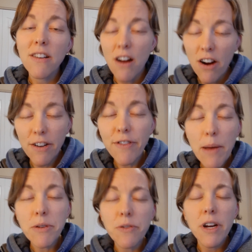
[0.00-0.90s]
are
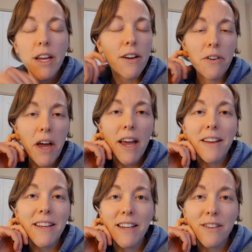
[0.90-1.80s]
inflammatory,
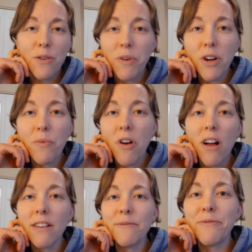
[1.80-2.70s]
okay? And no wonder we're
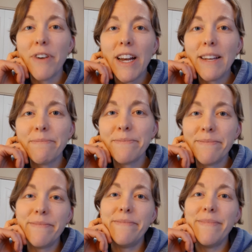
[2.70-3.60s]
all fighting,
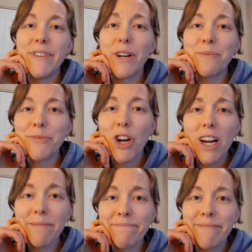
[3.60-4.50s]

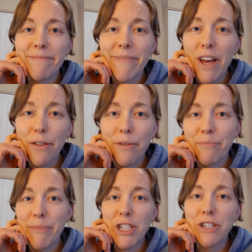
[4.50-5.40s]
chronic health
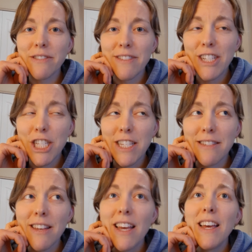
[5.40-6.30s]
issues and
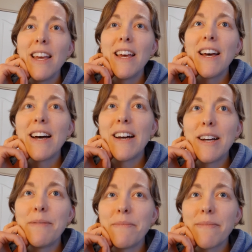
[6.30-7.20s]
disease.
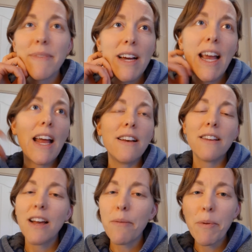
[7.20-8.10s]
Again,
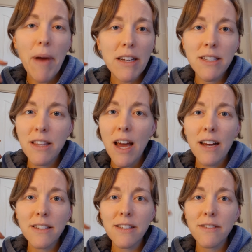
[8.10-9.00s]
coming back to
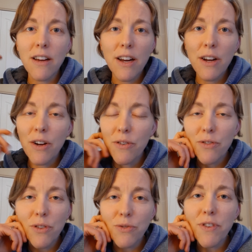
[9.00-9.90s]
that,
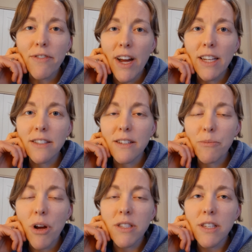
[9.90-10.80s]
those refined
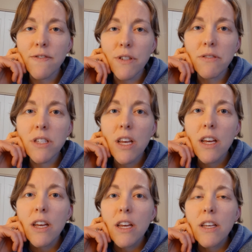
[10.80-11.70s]
and processed foods.
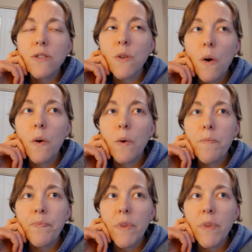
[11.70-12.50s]
So,